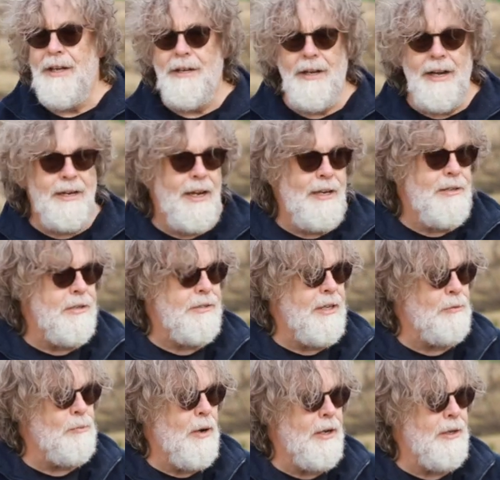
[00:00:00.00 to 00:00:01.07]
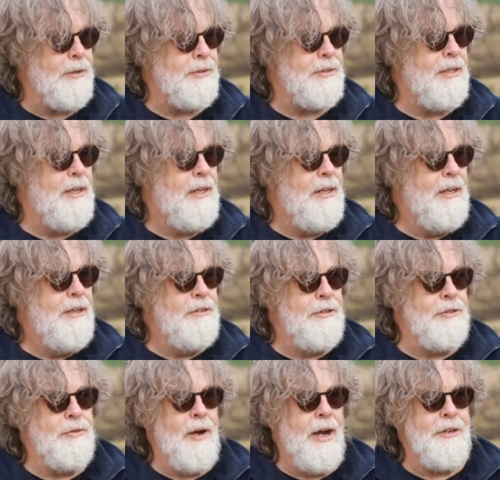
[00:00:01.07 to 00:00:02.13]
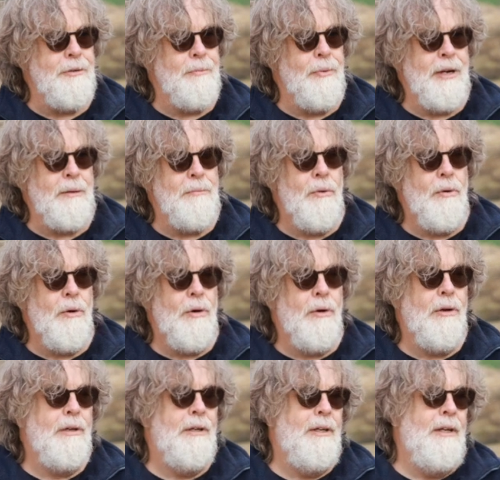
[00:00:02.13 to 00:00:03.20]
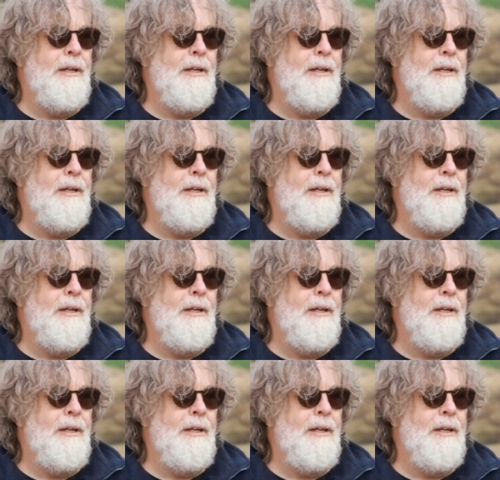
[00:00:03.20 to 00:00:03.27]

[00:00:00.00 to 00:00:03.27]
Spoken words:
and Landcare New South Wales to try to bring more